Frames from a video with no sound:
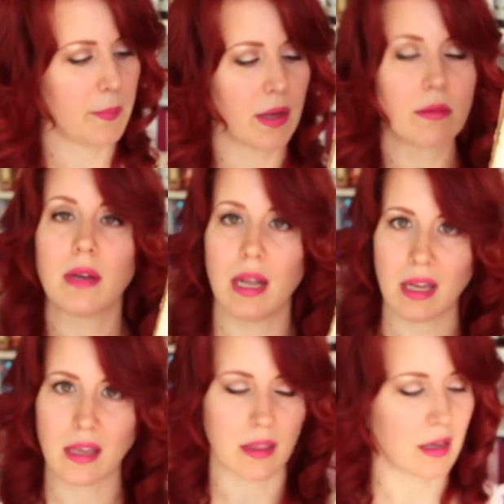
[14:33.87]
but I
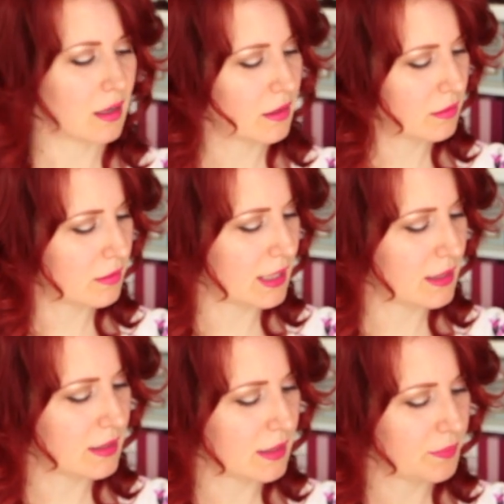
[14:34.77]
like that.
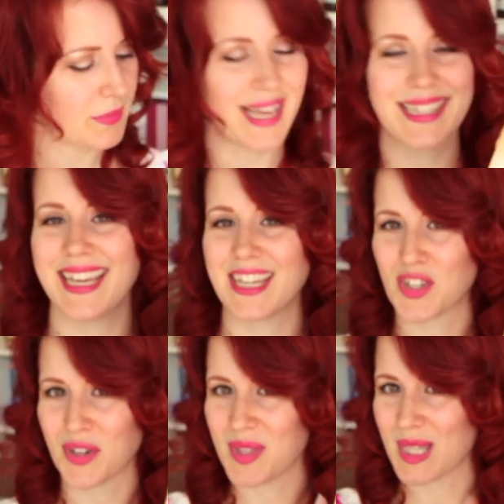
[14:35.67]
And yes,
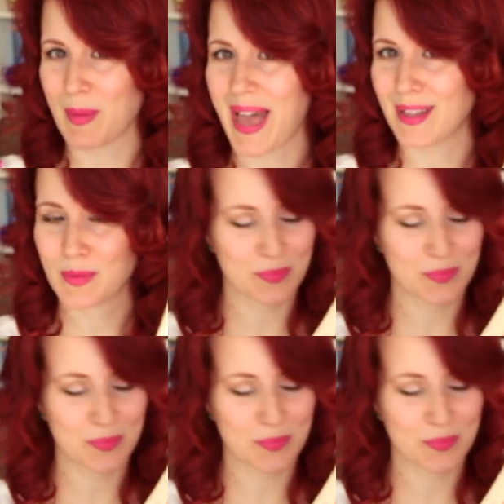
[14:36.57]
extra with a smile.